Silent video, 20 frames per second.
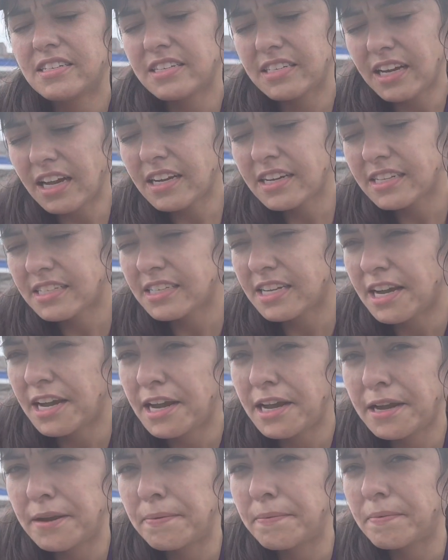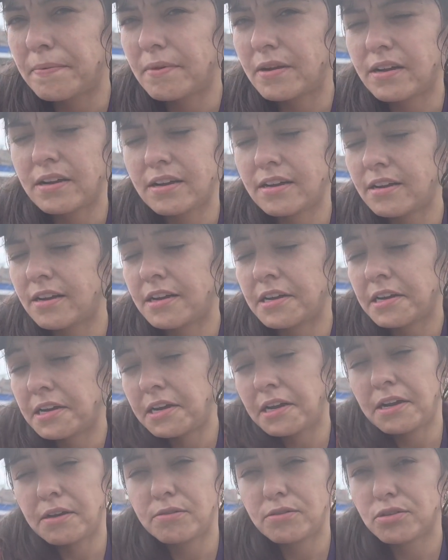second time,
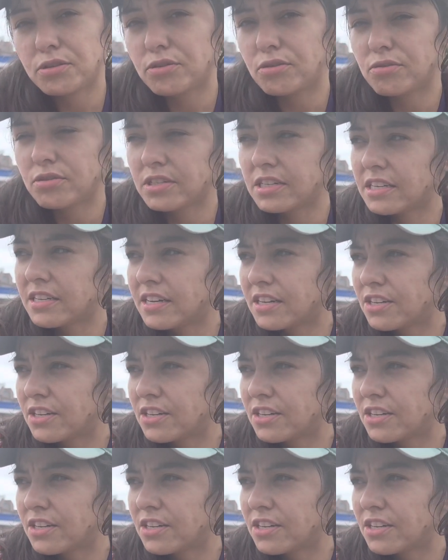I was so sick I